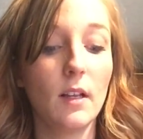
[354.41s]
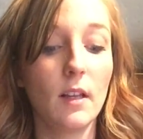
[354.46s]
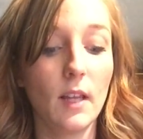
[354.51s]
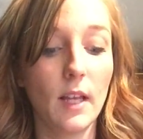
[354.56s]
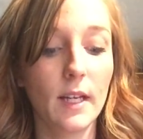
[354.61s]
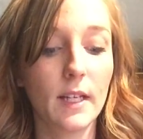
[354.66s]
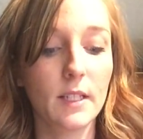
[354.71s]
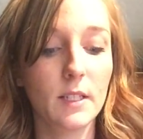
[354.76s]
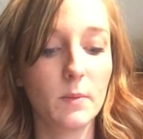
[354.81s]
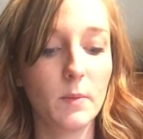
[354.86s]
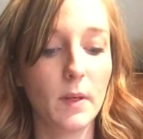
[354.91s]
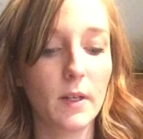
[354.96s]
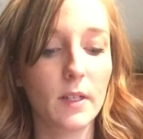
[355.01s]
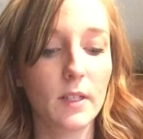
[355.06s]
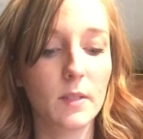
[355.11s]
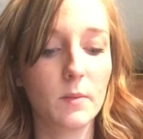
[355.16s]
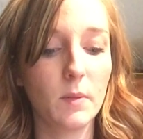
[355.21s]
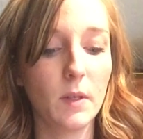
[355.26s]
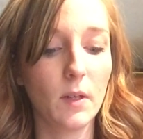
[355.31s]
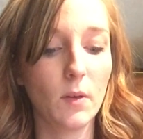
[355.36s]
like
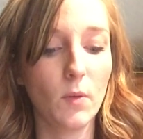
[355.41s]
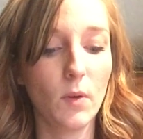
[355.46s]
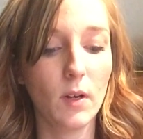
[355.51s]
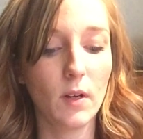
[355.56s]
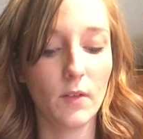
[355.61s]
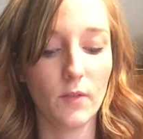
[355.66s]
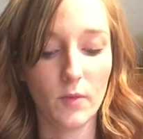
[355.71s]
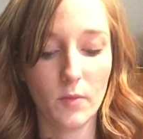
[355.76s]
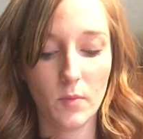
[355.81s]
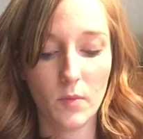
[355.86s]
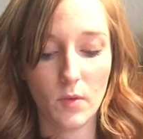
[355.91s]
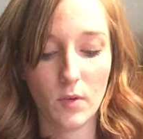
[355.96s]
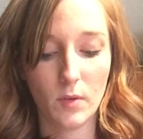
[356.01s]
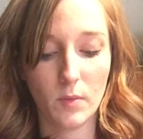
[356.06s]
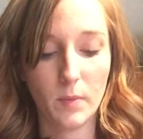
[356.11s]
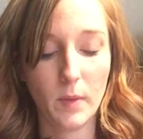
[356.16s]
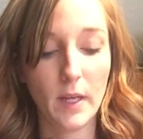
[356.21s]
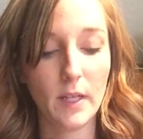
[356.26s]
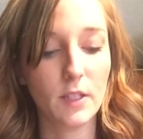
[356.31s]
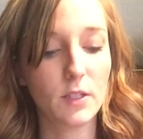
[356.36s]
asparagus being one of them,
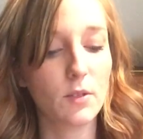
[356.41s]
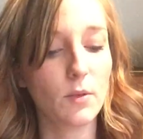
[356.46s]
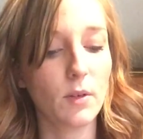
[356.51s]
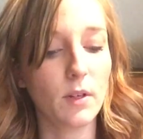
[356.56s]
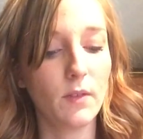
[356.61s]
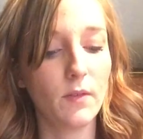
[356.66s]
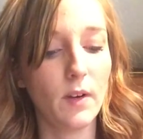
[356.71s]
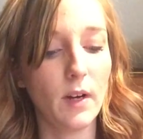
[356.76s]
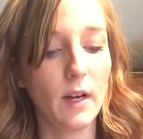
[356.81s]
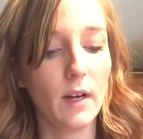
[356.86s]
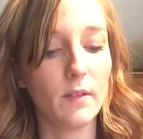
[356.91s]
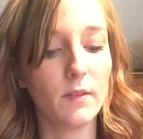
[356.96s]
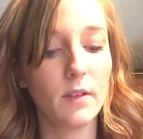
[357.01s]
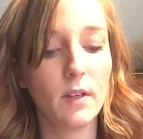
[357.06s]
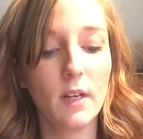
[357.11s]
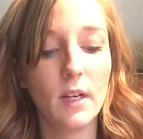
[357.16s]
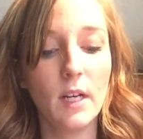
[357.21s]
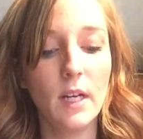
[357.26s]
on page 25.